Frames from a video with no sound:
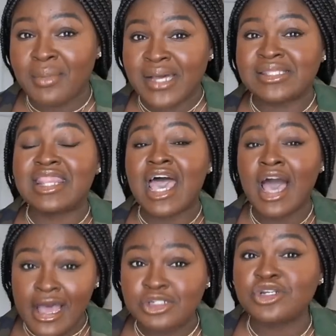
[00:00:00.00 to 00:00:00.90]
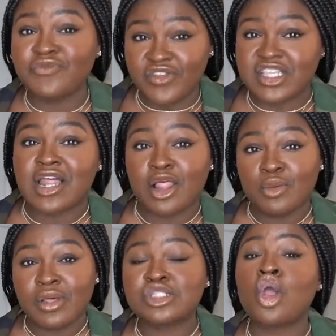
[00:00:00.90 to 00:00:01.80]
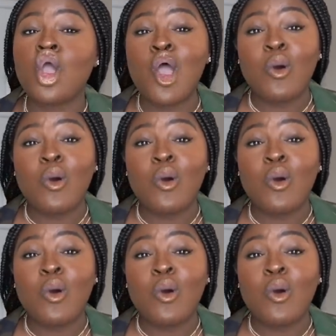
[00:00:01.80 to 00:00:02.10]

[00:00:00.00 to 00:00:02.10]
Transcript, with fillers: reminder that $150 blazer